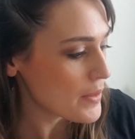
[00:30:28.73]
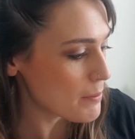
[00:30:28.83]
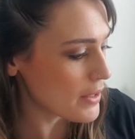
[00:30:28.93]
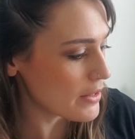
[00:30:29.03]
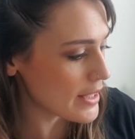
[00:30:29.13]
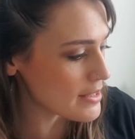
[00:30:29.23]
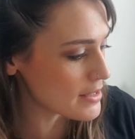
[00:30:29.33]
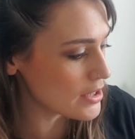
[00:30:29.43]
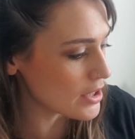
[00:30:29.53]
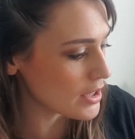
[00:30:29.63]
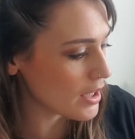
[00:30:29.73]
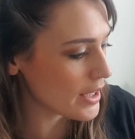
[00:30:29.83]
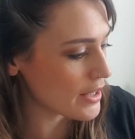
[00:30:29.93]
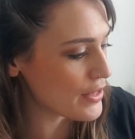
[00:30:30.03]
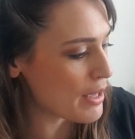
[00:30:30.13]
But these look
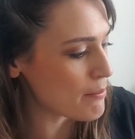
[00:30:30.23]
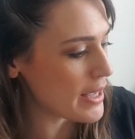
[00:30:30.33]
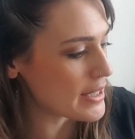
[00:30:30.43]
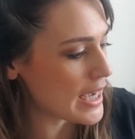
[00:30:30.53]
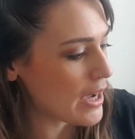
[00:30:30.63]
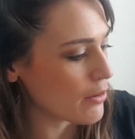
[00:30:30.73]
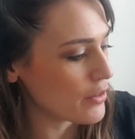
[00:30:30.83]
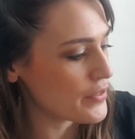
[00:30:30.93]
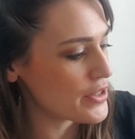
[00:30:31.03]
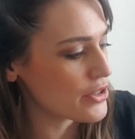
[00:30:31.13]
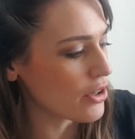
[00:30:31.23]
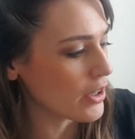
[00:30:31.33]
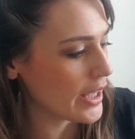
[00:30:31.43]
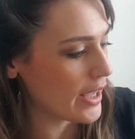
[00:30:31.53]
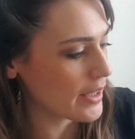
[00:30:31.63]
like they're made out of
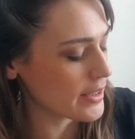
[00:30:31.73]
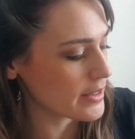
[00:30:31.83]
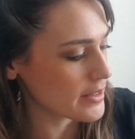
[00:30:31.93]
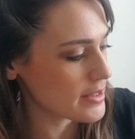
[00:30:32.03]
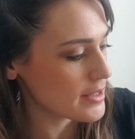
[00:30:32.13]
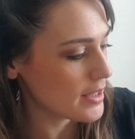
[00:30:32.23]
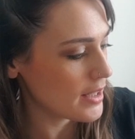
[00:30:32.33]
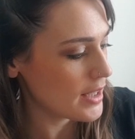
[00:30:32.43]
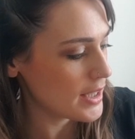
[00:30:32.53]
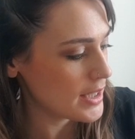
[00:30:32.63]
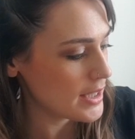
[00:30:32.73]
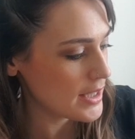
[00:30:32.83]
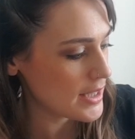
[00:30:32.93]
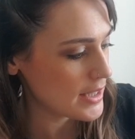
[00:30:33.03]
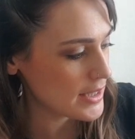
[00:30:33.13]
stockings.
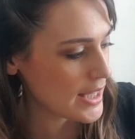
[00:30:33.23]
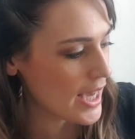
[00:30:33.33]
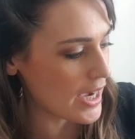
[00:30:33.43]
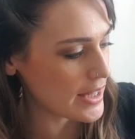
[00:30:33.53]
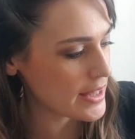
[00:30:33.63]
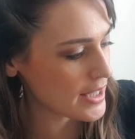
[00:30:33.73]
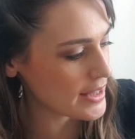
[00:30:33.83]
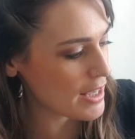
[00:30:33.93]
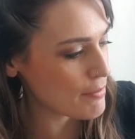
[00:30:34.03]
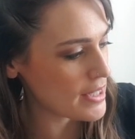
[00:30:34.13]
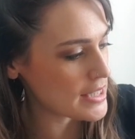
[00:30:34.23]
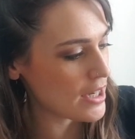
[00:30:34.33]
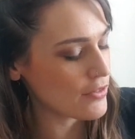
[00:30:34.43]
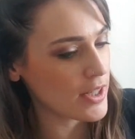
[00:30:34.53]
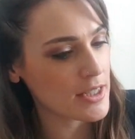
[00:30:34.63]
Yeah, I think they're made out
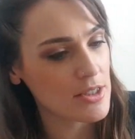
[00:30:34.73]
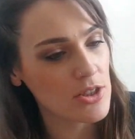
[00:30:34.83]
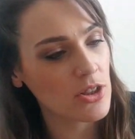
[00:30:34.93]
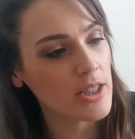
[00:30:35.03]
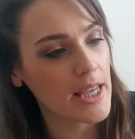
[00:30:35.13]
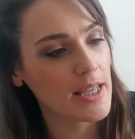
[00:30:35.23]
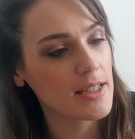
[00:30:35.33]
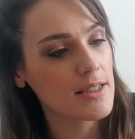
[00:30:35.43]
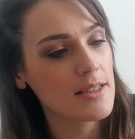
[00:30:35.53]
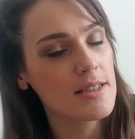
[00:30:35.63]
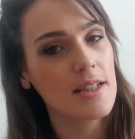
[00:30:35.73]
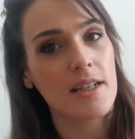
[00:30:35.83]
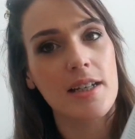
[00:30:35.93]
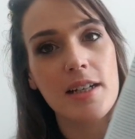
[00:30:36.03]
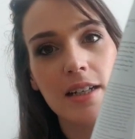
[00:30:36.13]
of, like, stockings.
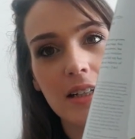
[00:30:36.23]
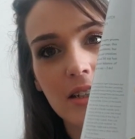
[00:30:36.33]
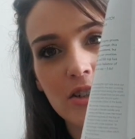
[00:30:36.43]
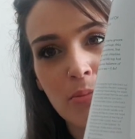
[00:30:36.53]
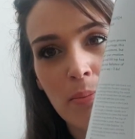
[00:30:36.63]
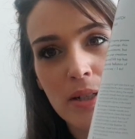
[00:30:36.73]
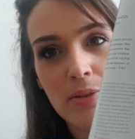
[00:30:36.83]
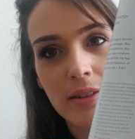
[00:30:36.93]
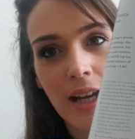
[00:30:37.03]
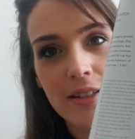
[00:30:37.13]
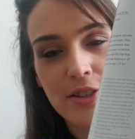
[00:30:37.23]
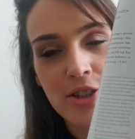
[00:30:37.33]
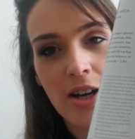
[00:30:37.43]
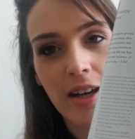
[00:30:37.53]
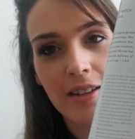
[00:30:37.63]
Do you remember doing that as a
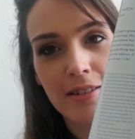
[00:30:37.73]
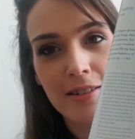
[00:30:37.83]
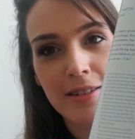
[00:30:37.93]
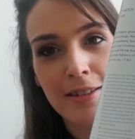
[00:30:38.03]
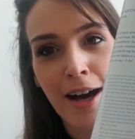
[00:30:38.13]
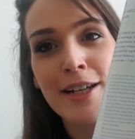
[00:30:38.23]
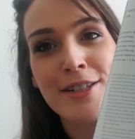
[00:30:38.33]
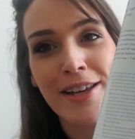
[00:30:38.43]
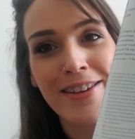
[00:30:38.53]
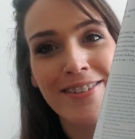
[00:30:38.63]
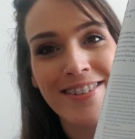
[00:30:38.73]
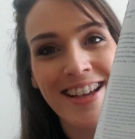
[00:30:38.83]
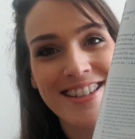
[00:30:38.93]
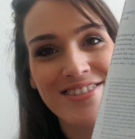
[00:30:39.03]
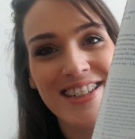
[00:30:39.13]
child? I do.
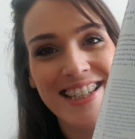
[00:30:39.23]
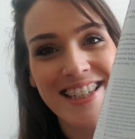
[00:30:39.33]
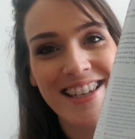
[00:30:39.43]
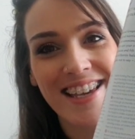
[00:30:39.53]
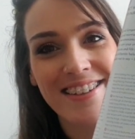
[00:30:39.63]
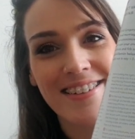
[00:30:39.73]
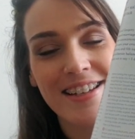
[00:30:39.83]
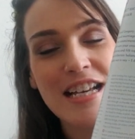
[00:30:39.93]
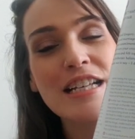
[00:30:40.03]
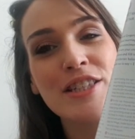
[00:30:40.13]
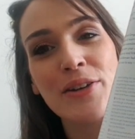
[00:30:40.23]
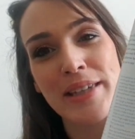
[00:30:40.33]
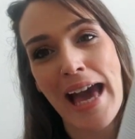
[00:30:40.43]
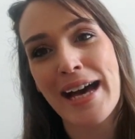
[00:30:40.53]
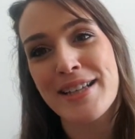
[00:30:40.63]
That's really cute. So
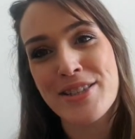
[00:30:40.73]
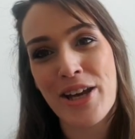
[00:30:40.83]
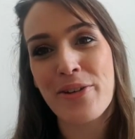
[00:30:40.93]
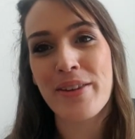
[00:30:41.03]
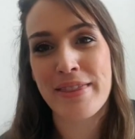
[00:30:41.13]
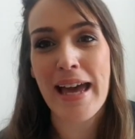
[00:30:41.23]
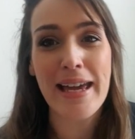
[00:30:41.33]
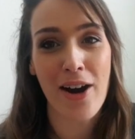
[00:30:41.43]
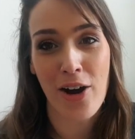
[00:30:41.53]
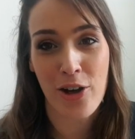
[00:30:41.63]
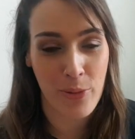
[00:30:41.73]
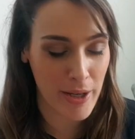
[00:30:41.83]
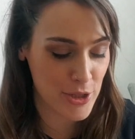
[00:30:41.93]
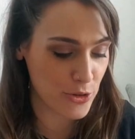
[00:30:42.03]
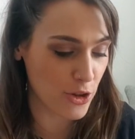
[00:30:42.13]
yeah, so they are quite
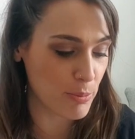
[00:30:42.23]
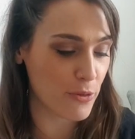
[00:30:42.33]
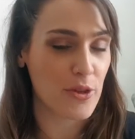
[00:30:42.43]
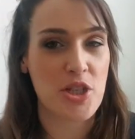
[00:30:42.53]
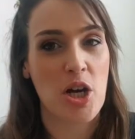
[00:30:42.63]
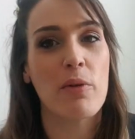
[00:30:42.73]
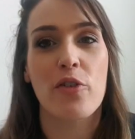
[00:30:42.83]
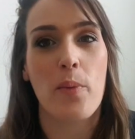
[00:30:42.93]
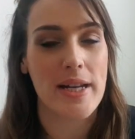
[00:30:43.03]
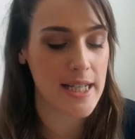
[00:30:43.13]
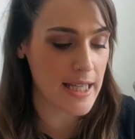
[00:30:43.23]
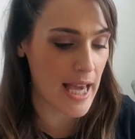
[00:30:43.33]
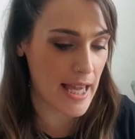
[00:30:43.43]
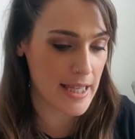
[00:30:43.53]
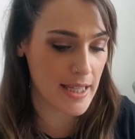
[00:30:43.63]
adorable for the top of a wedding
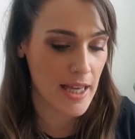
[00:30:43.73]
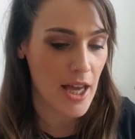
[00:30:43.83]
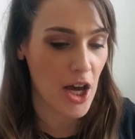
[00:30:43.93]
cake.